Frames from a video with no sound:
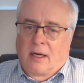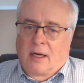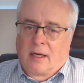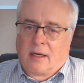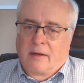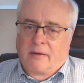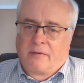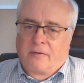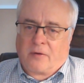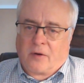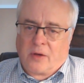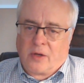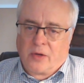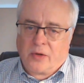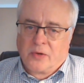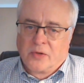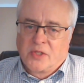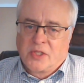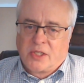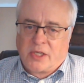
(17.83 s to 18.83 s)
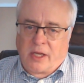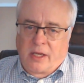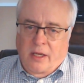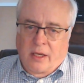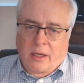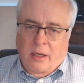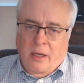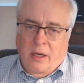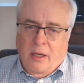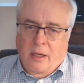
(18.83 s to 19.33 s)
for use
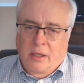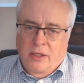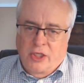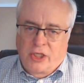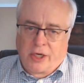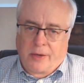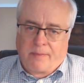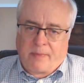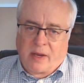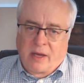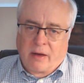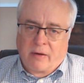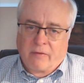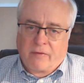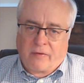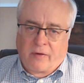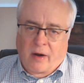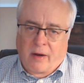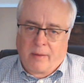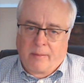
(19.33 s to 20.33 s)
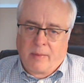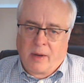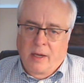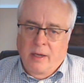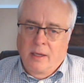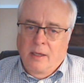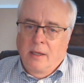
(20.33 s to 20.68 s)
in chipping from